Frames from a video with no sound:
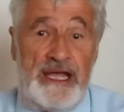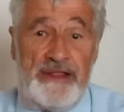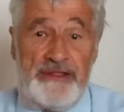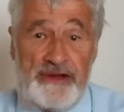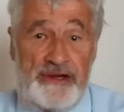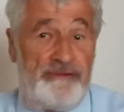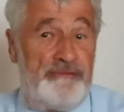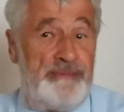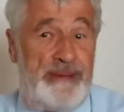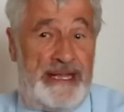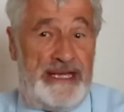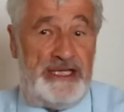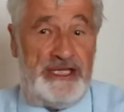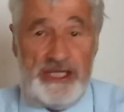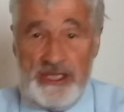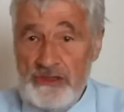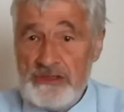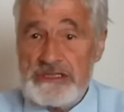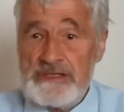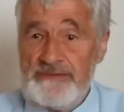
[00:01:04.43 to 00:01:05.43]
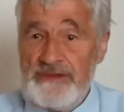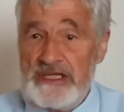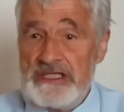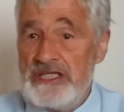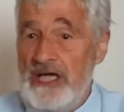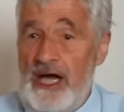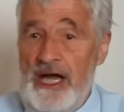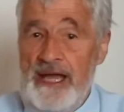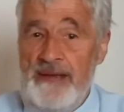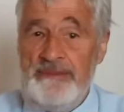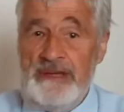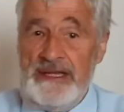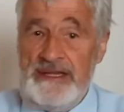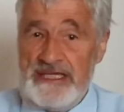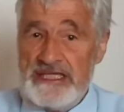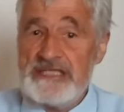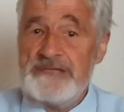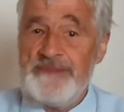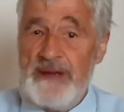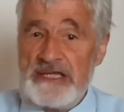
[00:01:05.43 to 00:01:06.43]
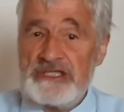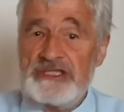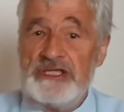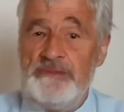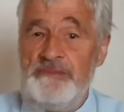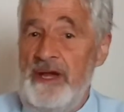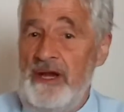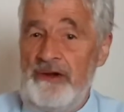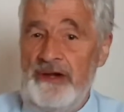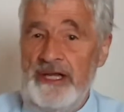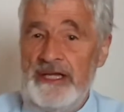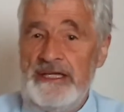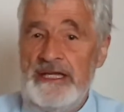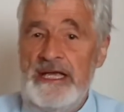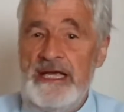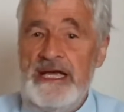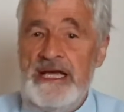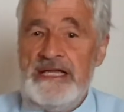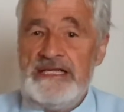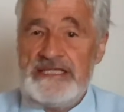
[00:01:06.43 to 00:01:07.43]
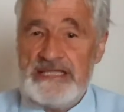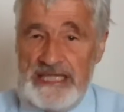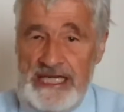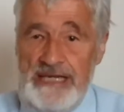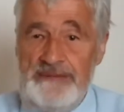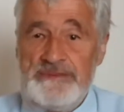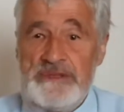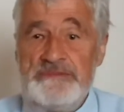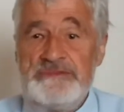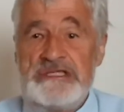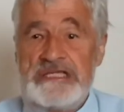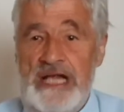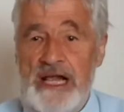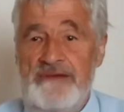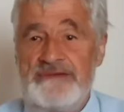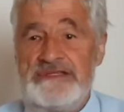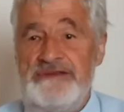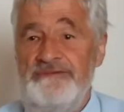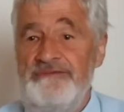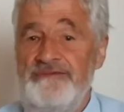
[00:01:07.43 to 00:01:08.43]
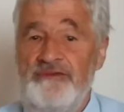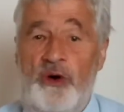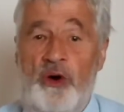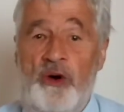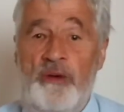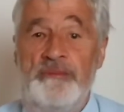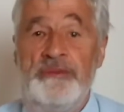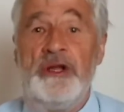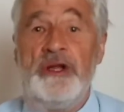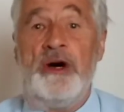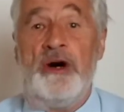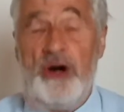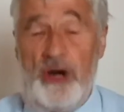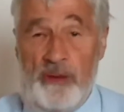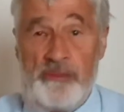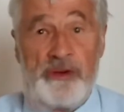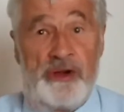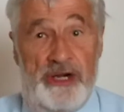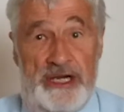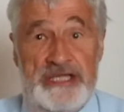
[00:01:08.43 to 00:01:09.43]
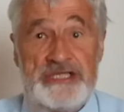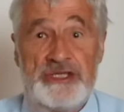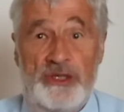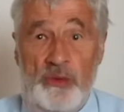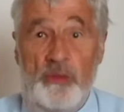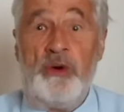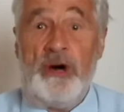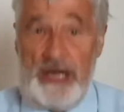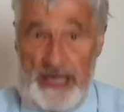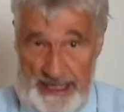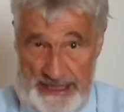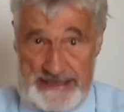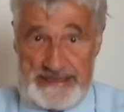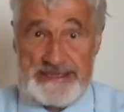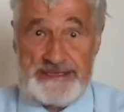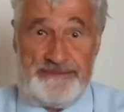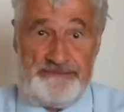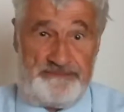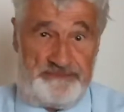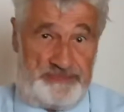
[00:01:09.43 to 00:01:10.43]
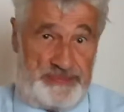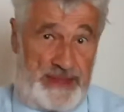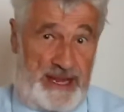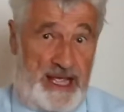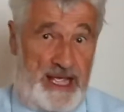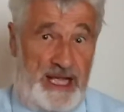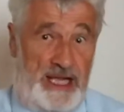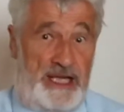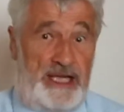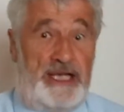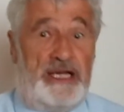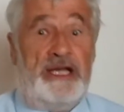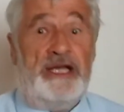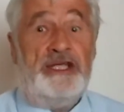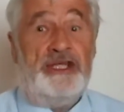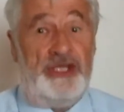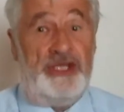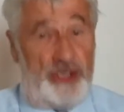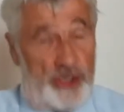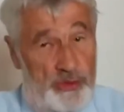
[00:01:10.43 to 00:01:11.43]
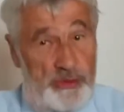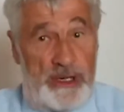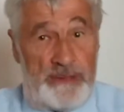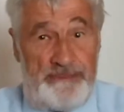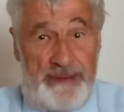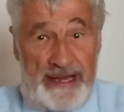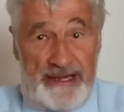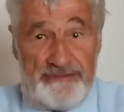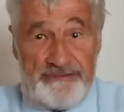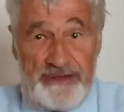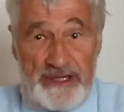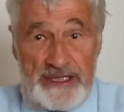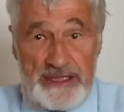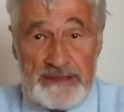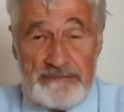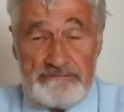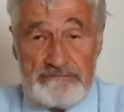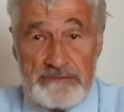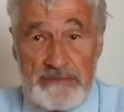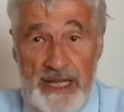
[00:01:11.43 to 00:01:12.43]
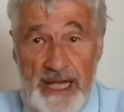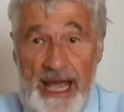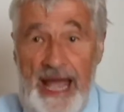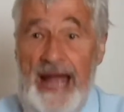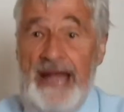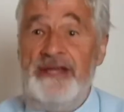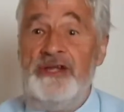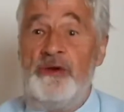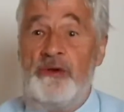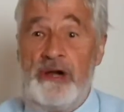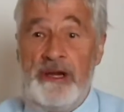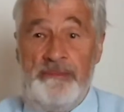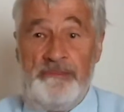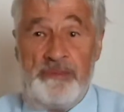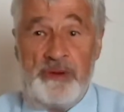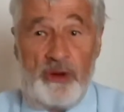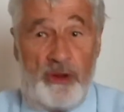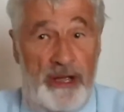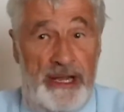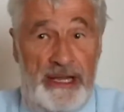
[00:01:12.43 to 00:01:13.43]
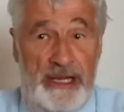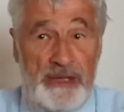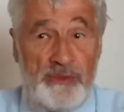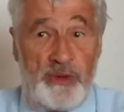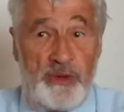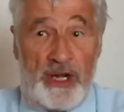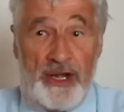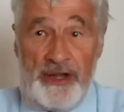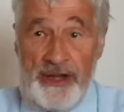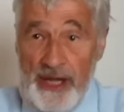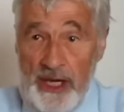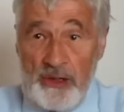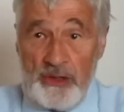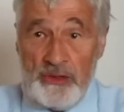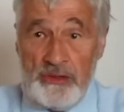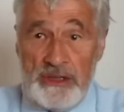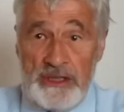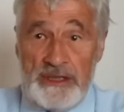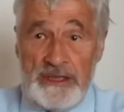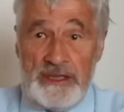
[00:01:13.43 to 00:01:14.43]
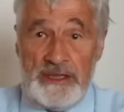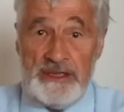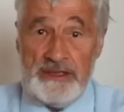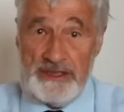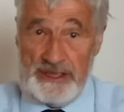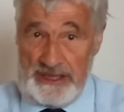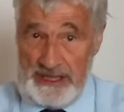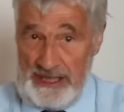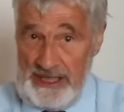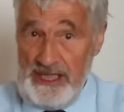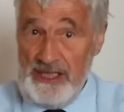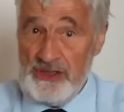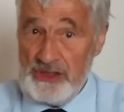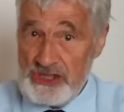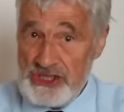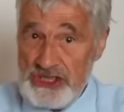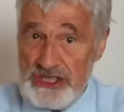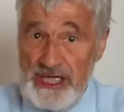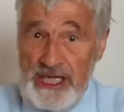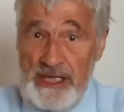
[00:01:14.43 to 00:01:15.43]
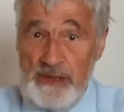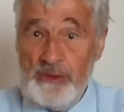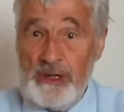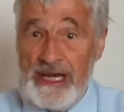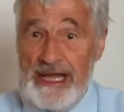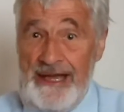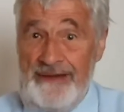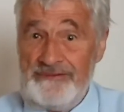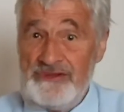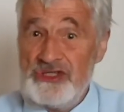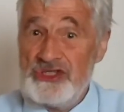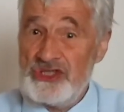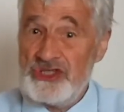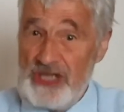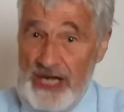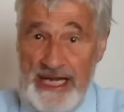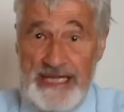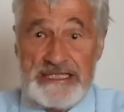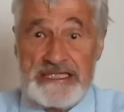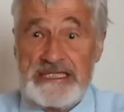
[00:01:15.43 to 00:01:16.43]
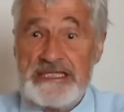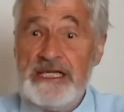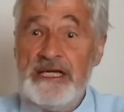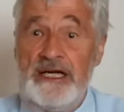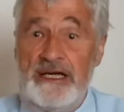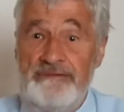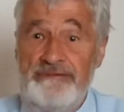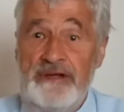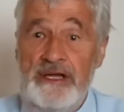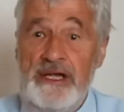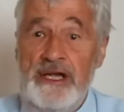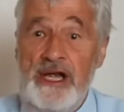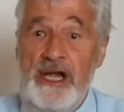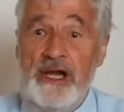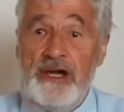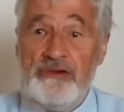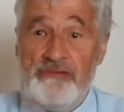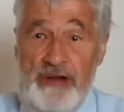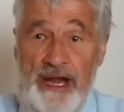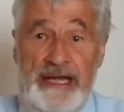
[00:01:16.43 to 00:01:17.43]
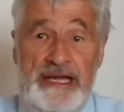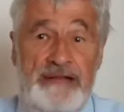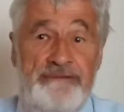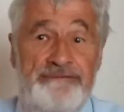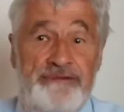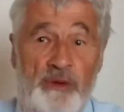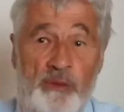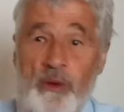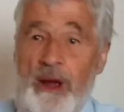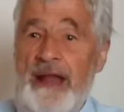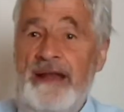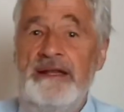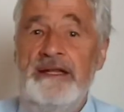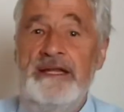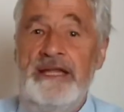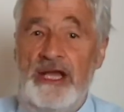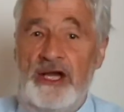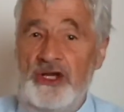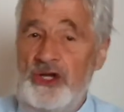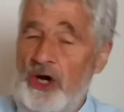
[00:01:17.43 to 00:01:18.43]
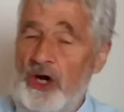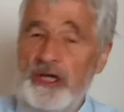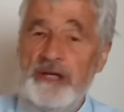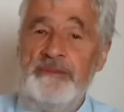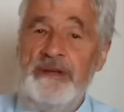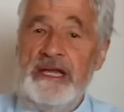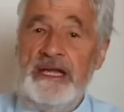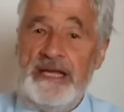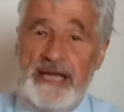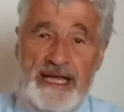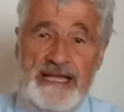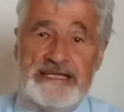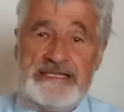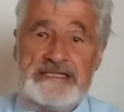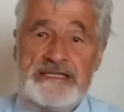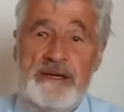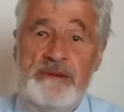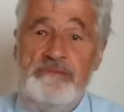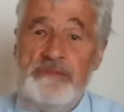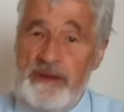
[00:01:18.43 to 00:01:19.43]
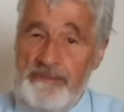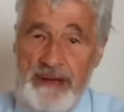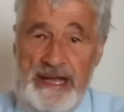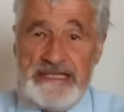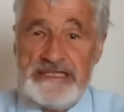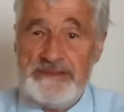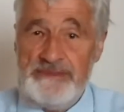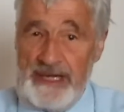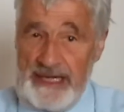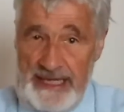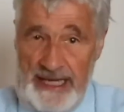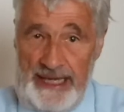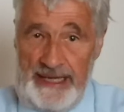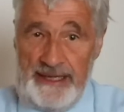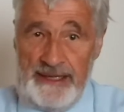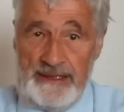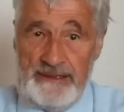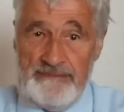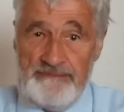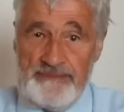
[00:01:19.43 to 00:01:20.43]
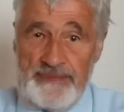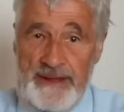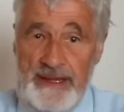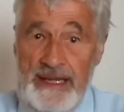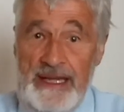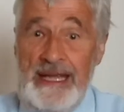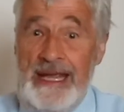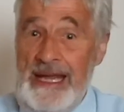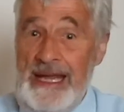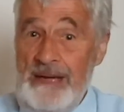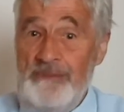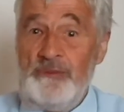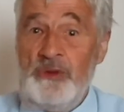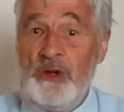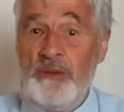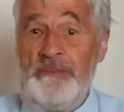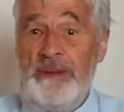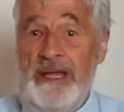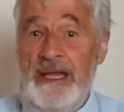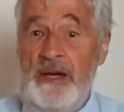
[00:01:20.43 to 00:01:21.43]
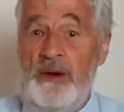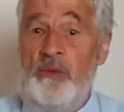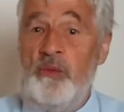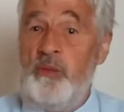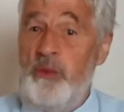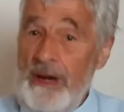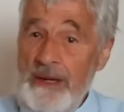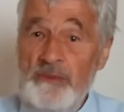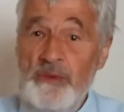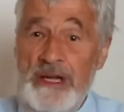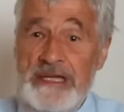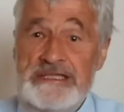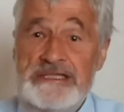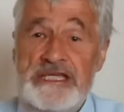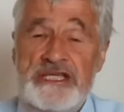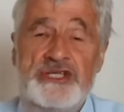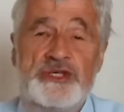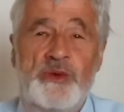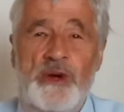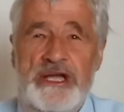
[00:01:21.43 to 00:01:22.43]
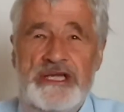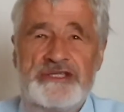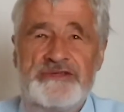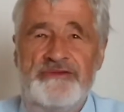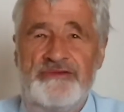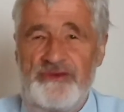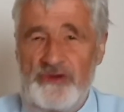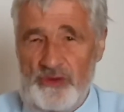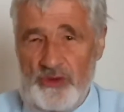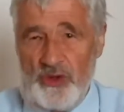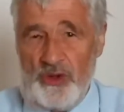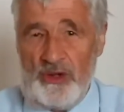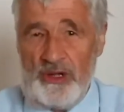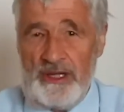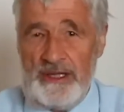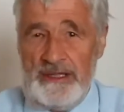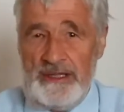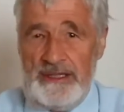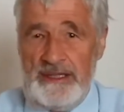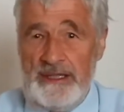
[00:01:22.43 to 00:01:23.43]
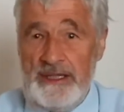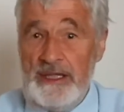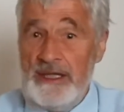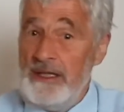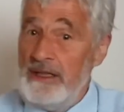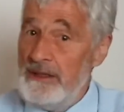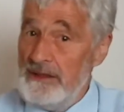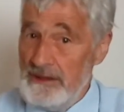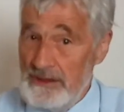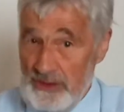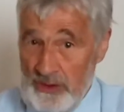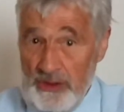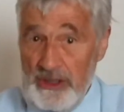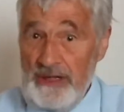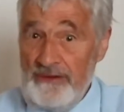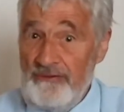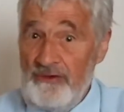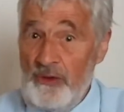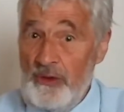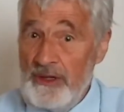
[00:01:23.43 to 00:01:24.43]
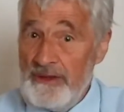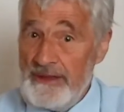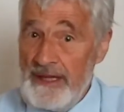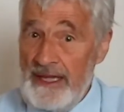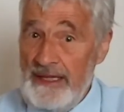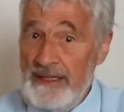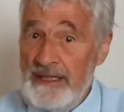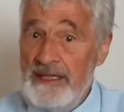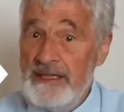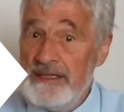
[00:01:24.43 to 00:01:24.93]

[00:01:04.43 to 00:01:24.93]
that have made use of the time in this special period to keep themselves informed operational-wise. You will benefit and your employee will know that he or she will have trained staff ready for when the economy gains momentum again. It will be a win-win situation for all. Looking forward then